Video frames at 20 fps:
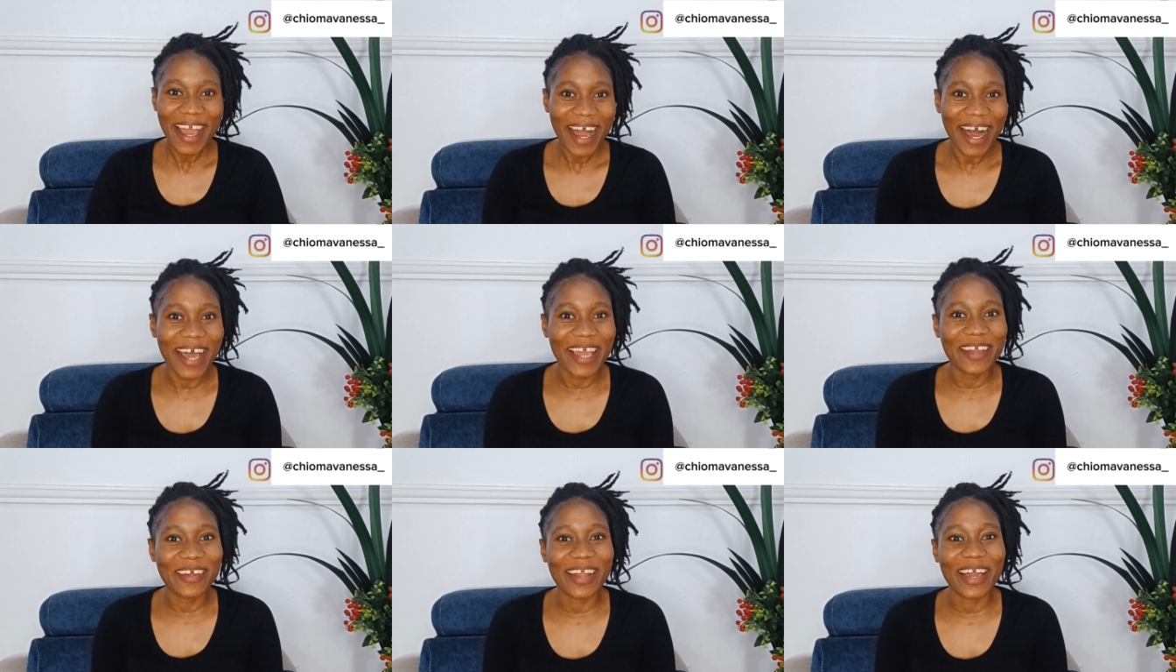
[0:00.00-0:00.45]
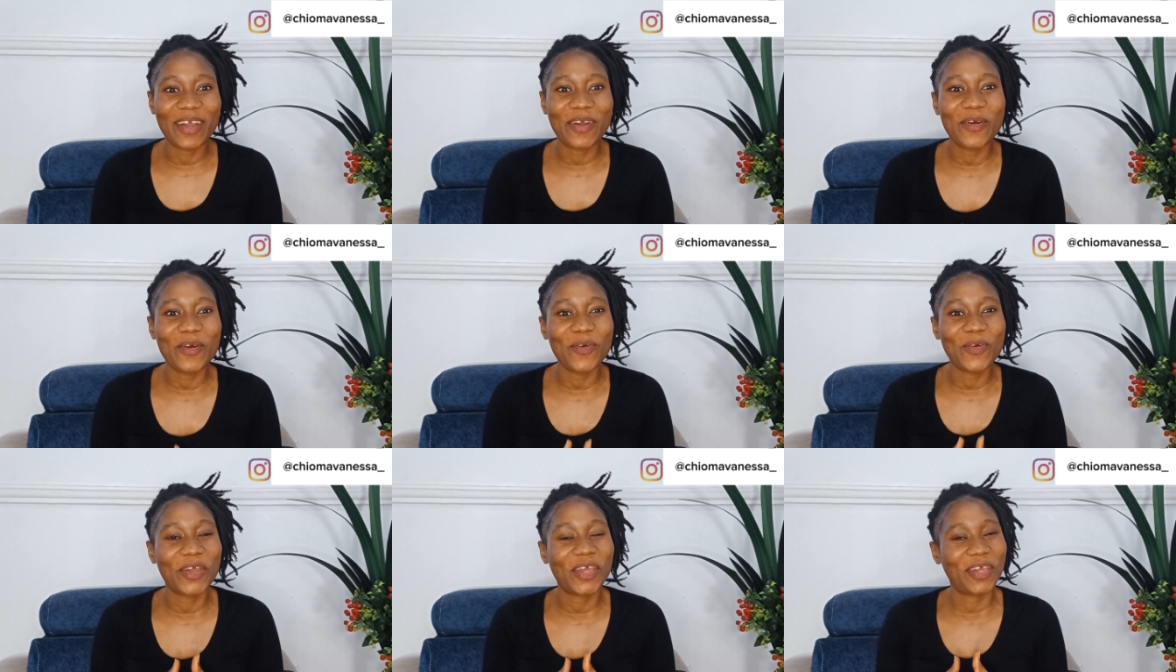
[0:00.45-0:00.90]
and you're like,
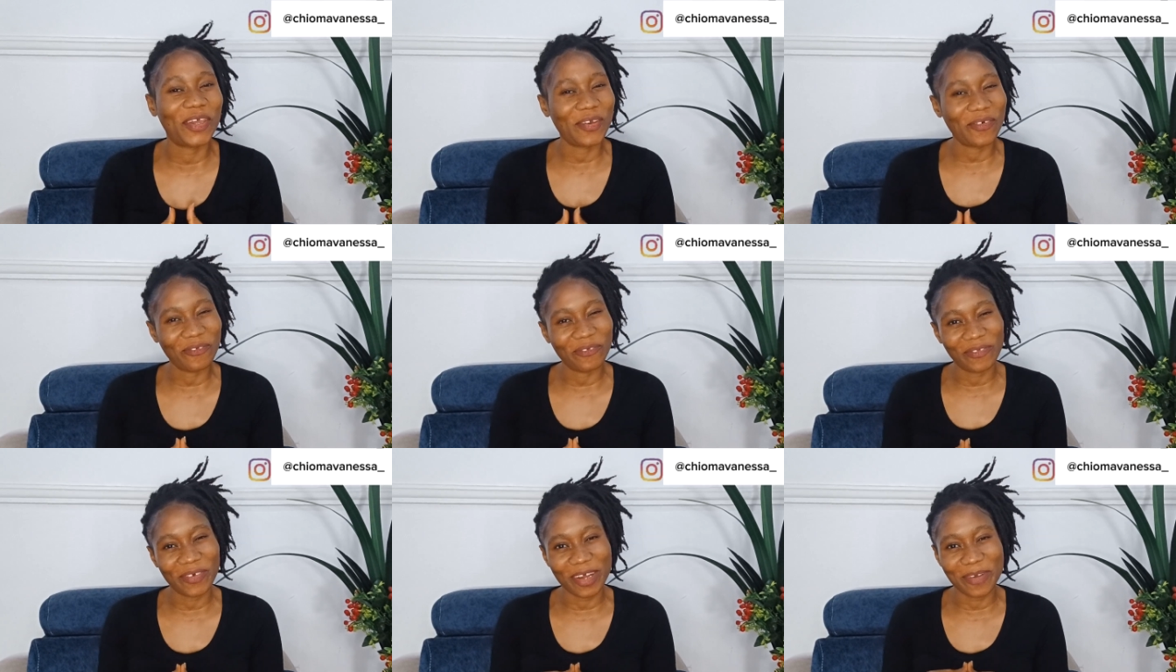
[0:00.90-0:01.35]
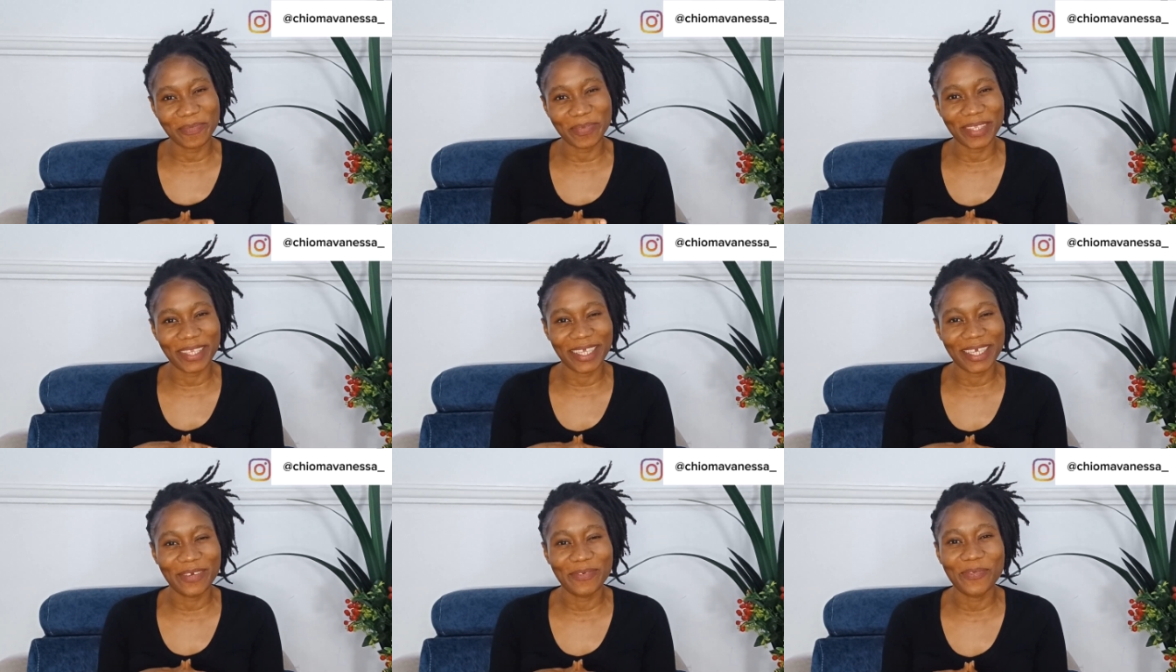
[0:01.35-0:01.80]
oh, cute
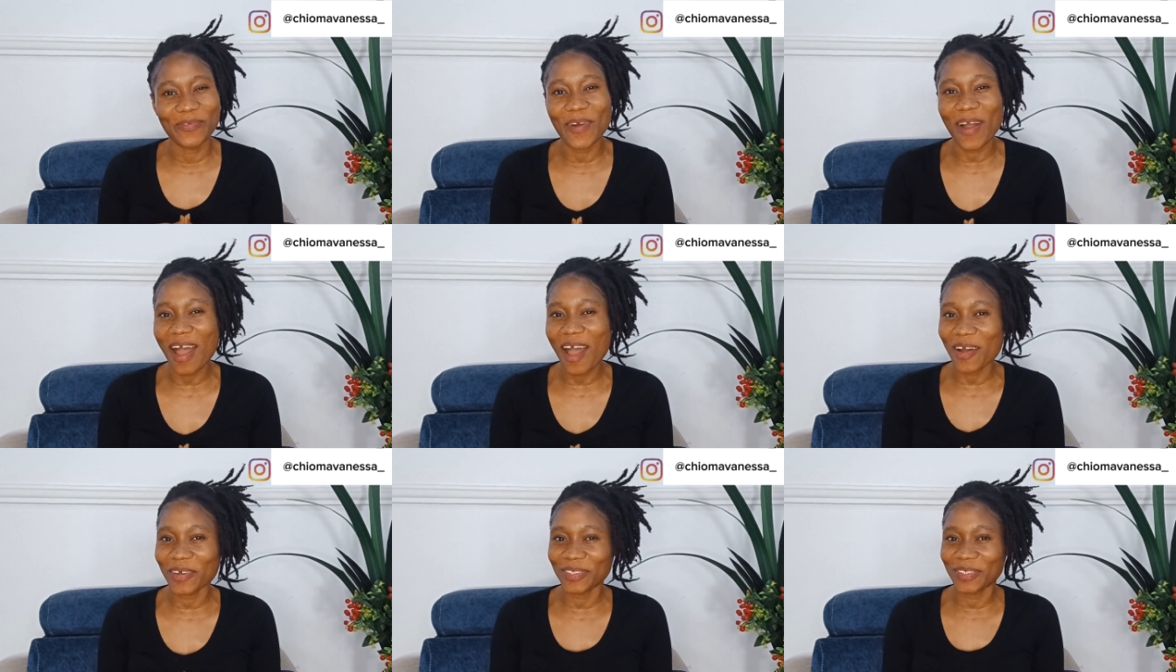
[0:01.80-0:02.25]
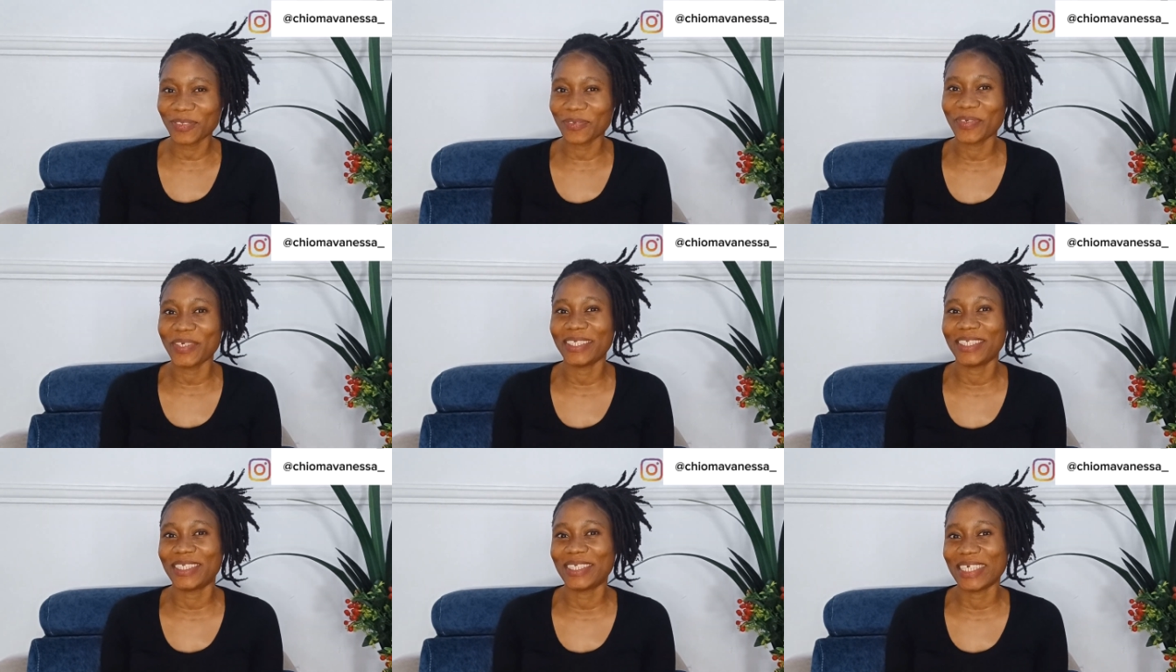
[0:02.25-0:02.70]
family, wow,
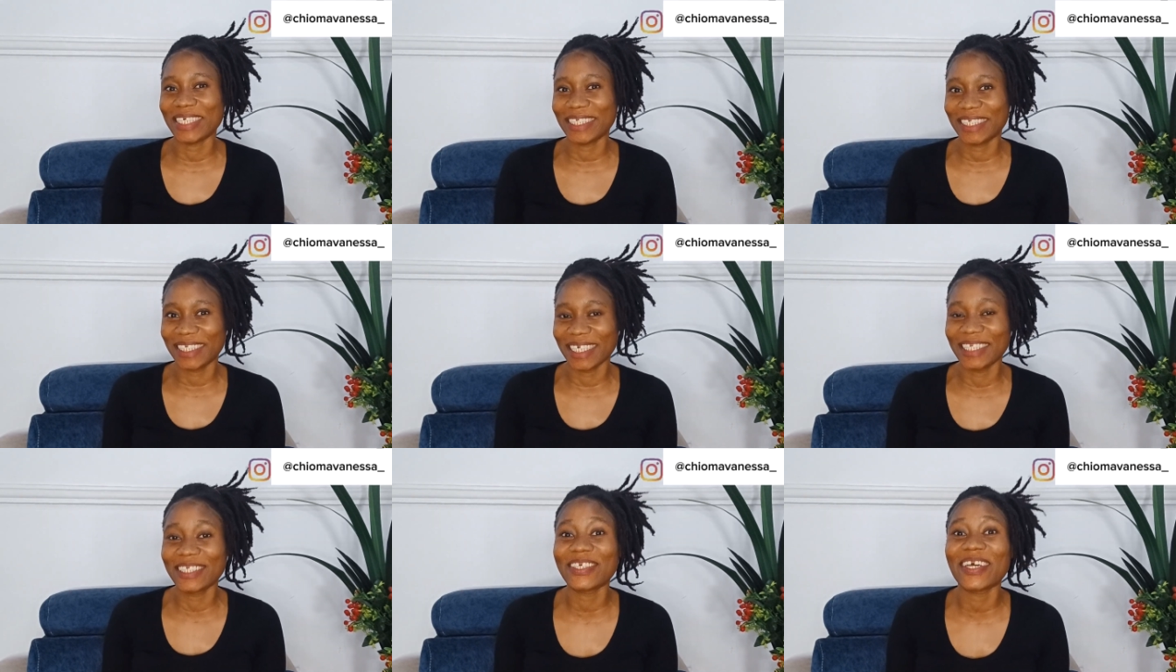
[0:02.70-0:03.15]
so interesting.